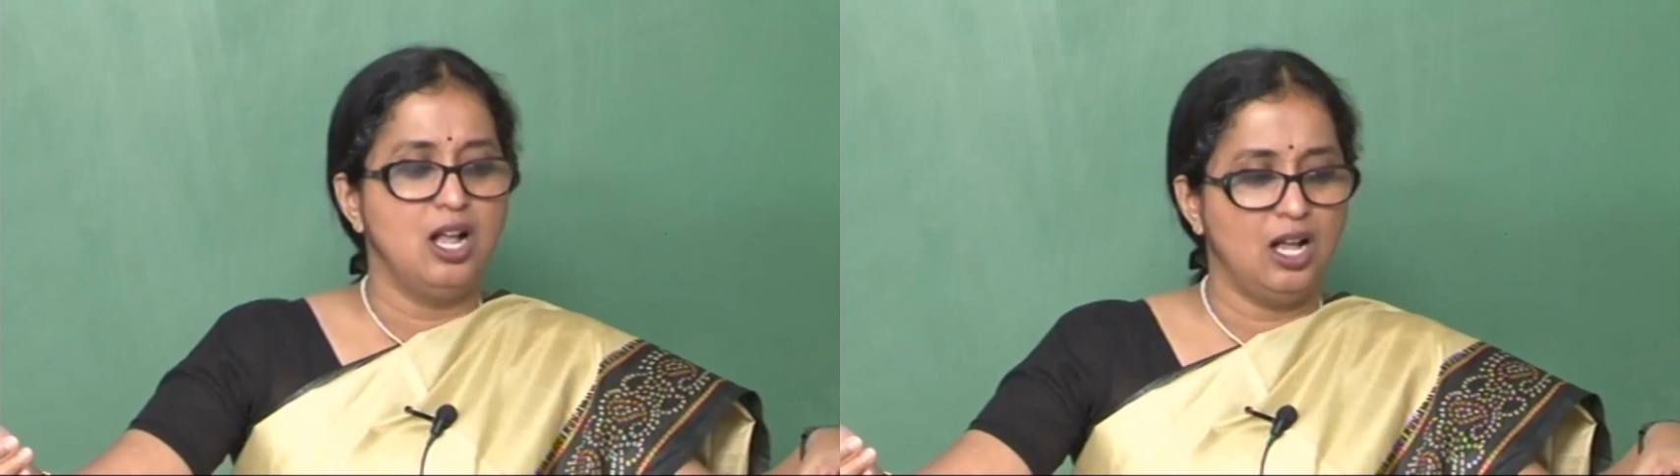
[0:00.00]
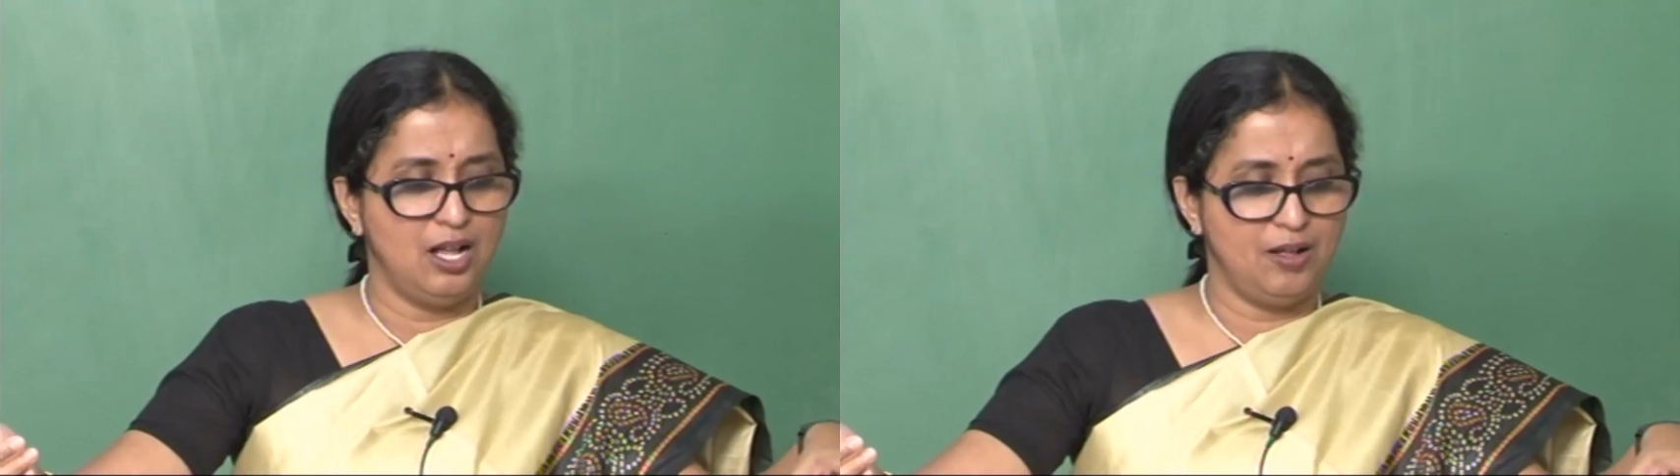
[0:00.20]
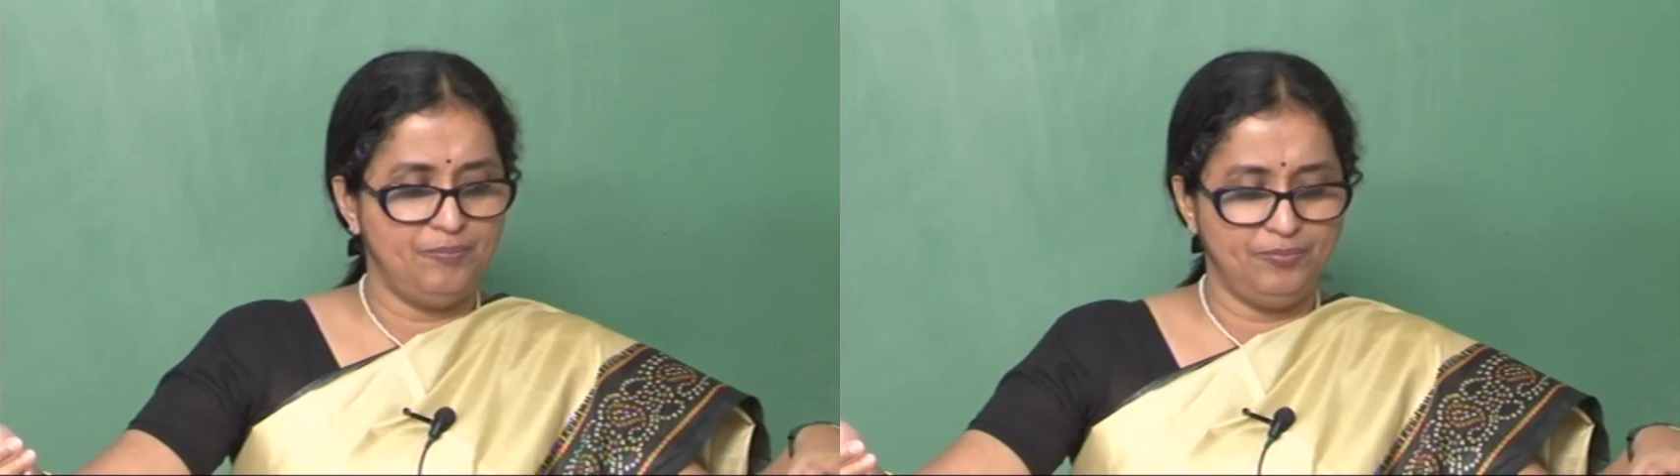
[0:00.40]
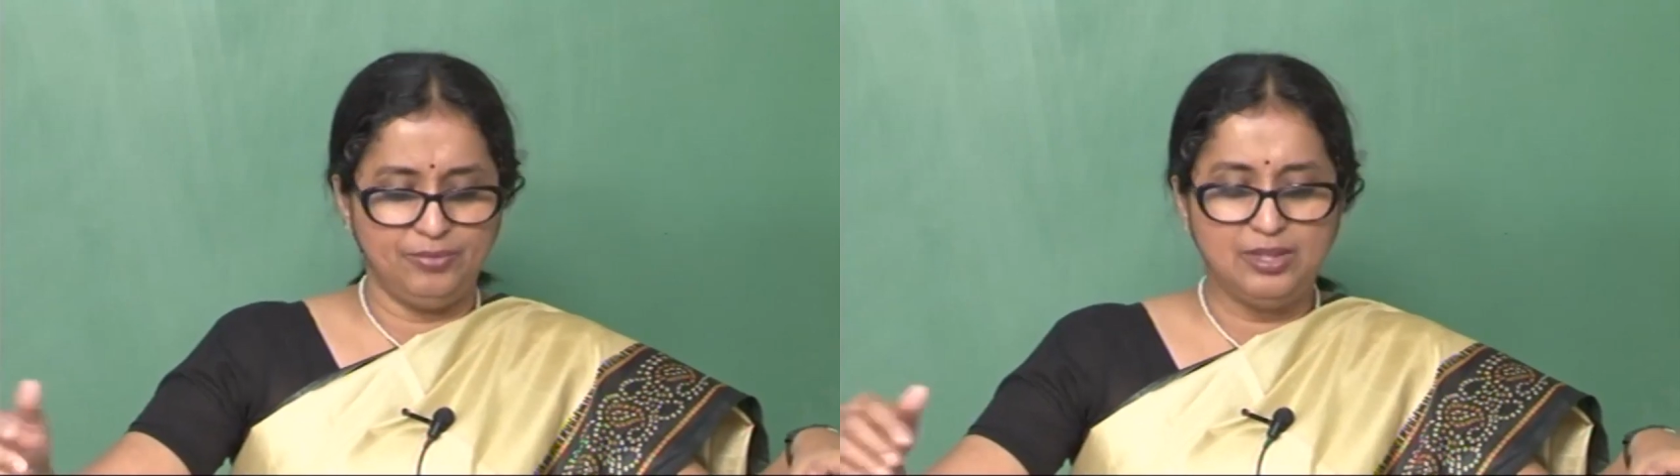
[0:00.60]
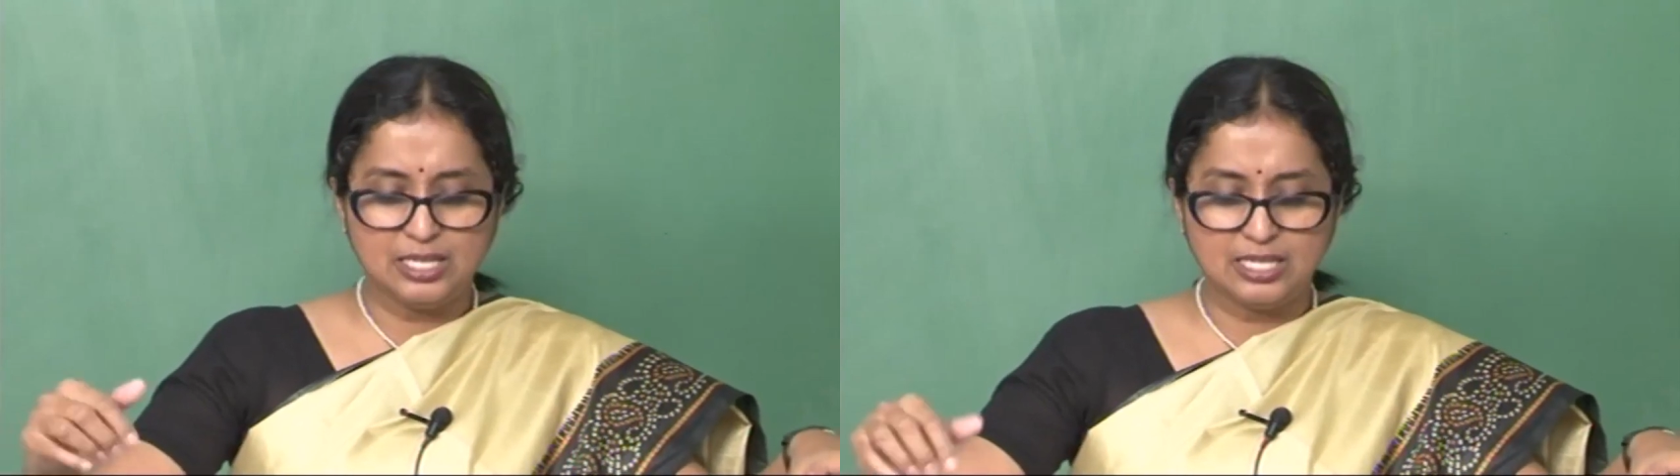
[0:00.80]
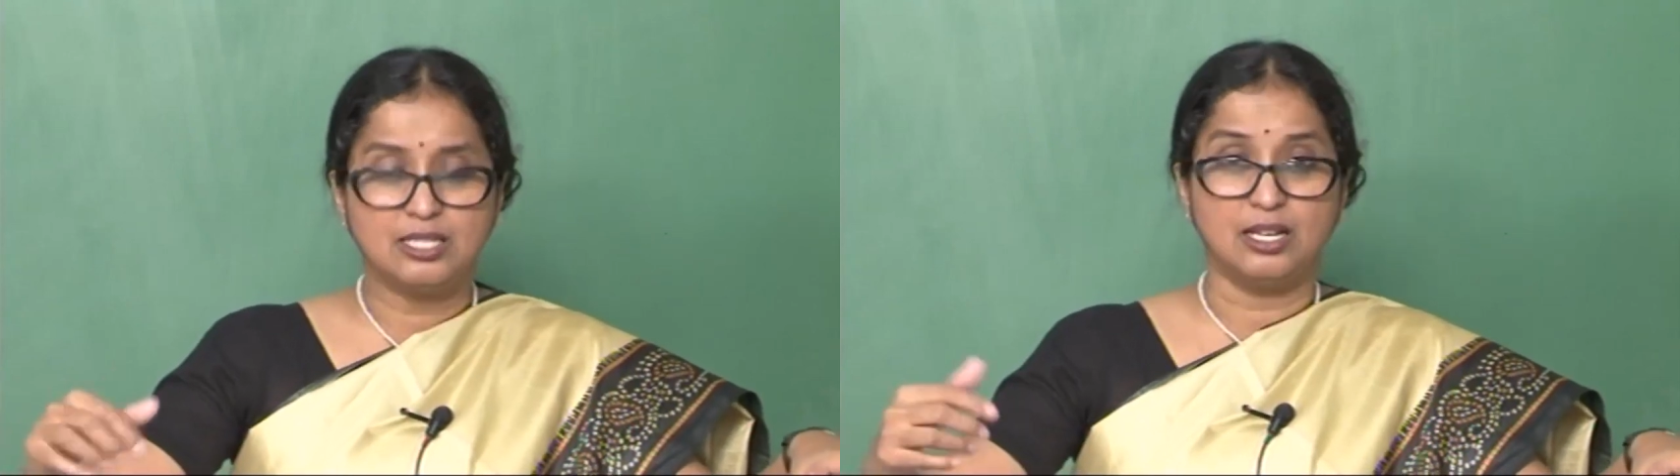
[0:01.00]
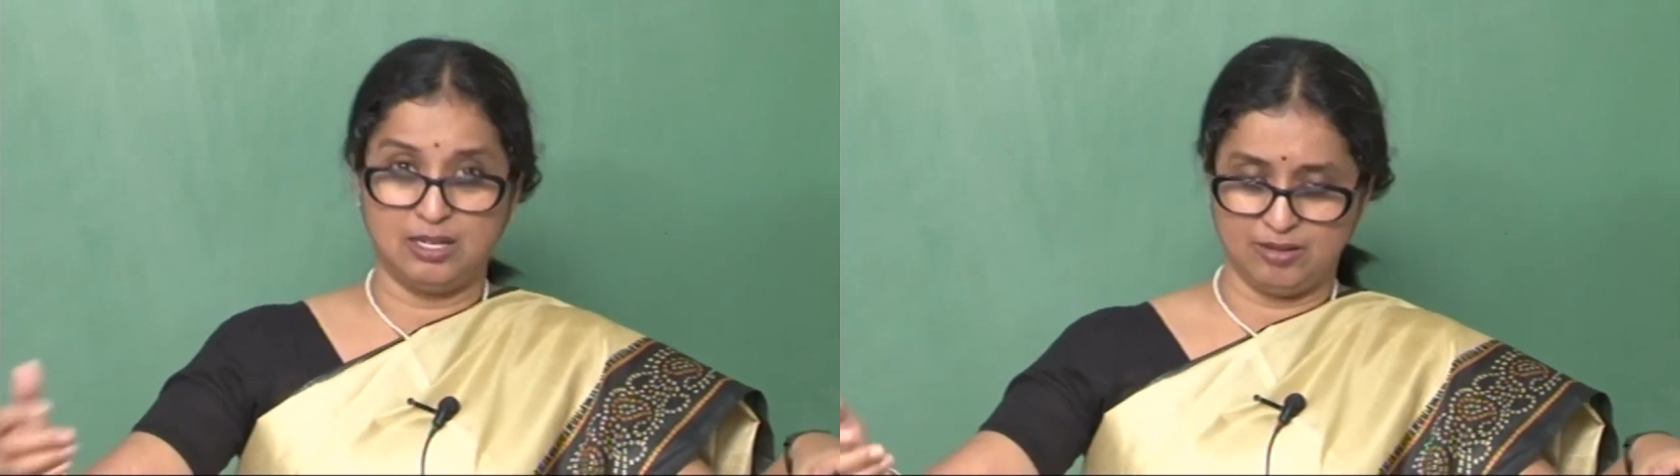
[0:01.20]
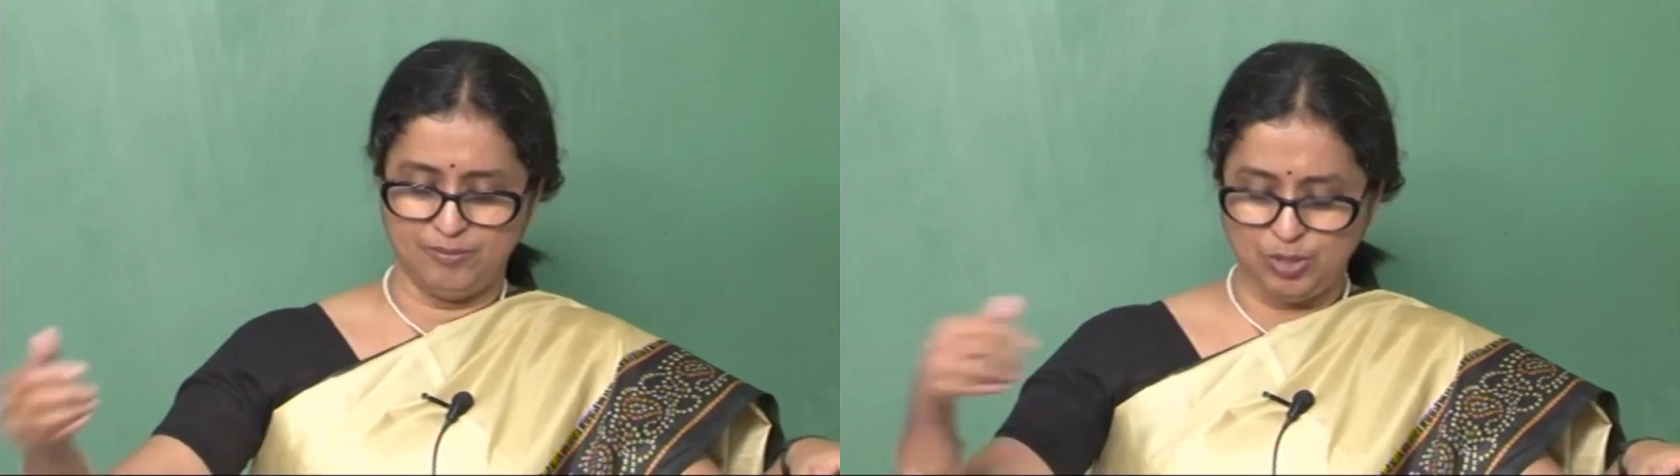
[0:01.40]
um, this
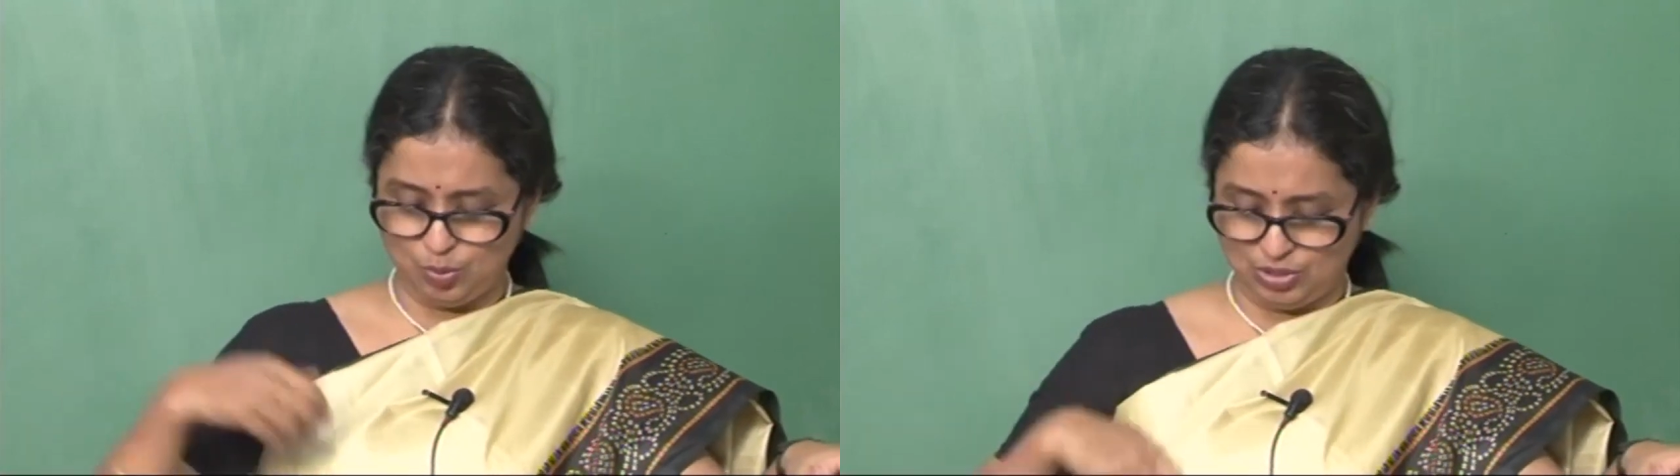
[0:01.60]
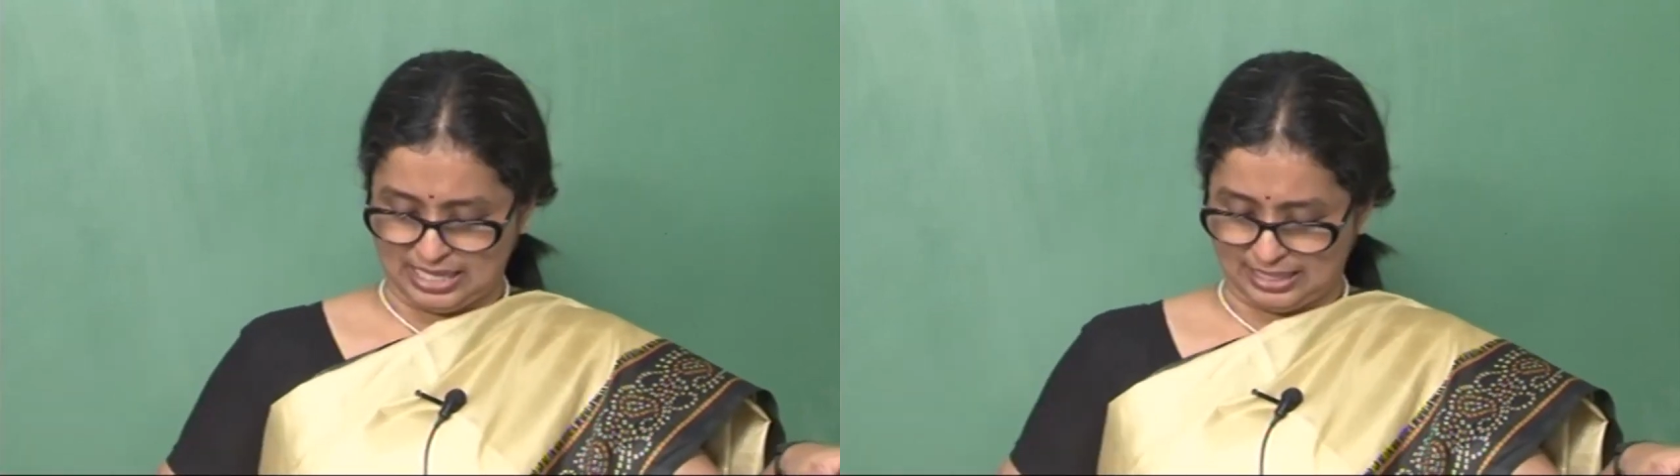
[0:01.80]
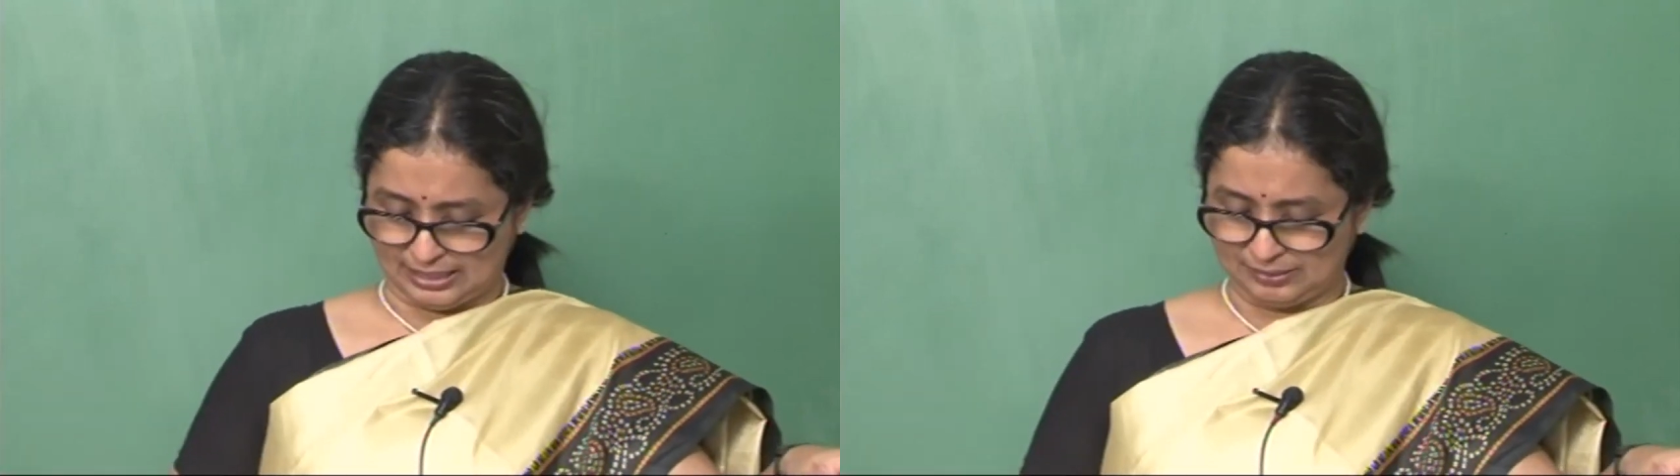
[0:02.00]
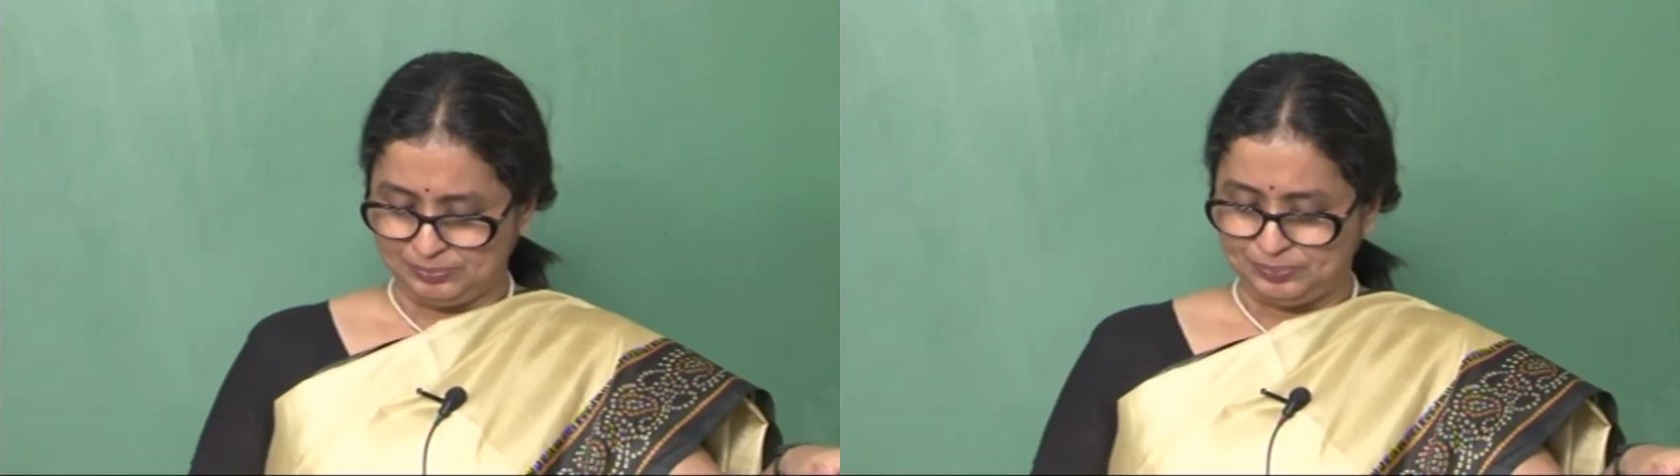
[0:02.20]
uh, music